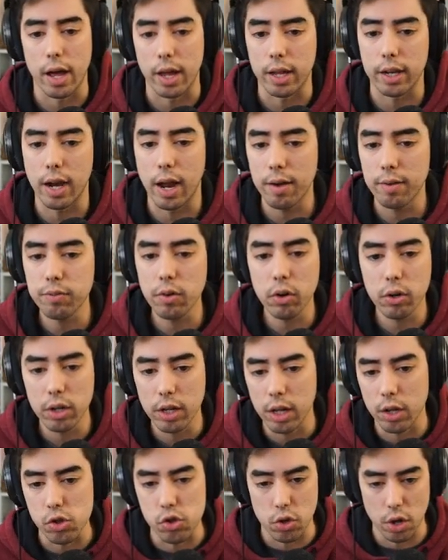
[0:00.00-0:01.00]
and I've already
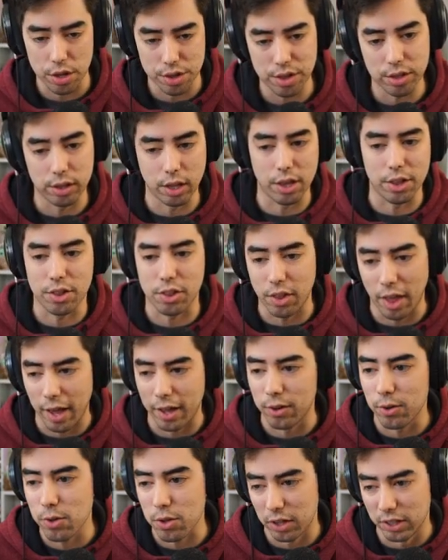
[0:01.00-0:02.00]
adjusted the
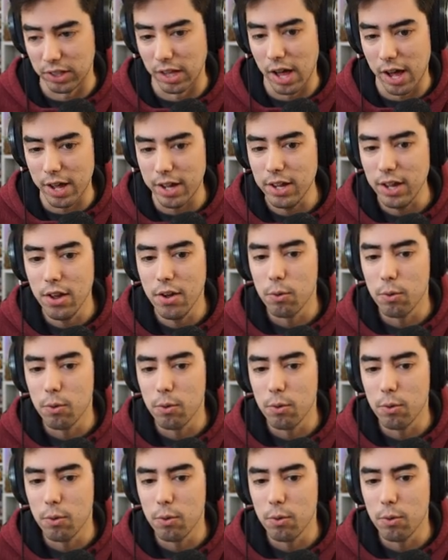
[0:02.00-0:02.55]
sliders a lot.